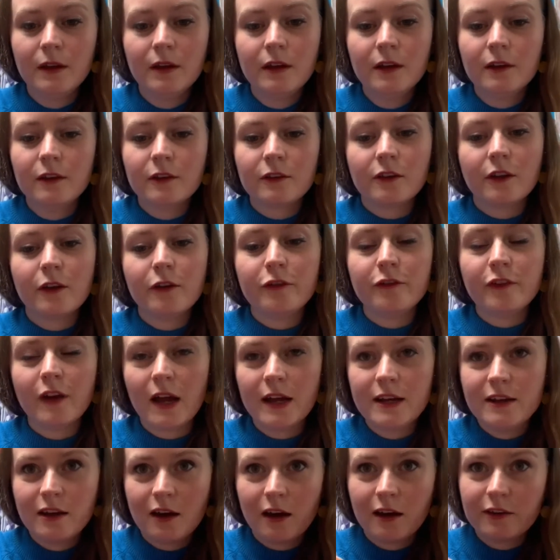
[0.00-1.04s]
So fine
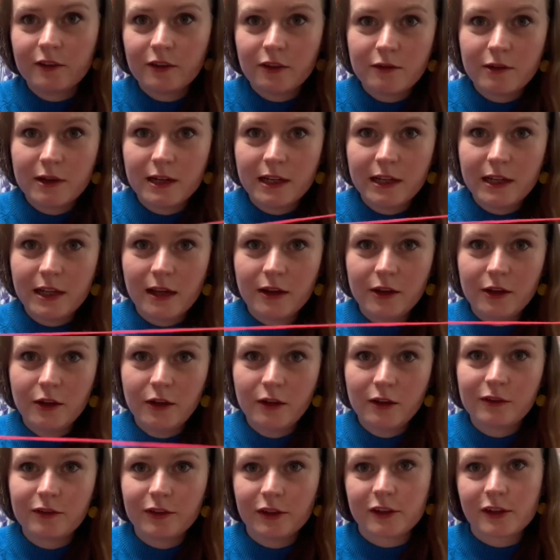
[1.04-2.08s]
yarns are really
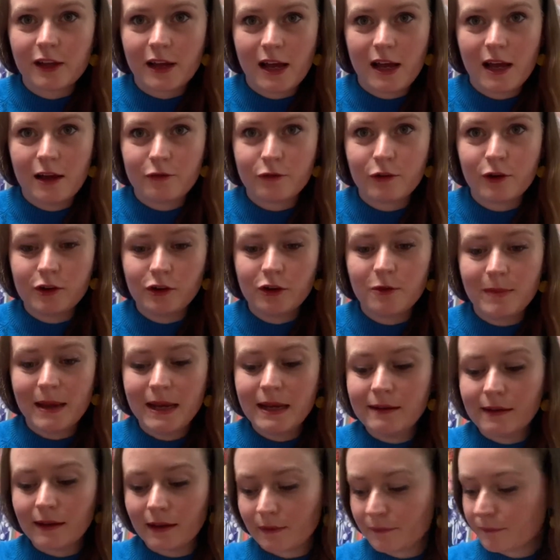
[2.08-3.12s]
useful to have when you're
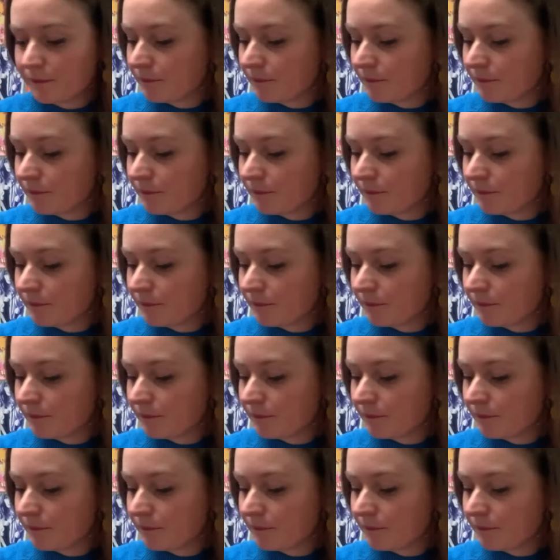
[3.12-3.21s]
mending.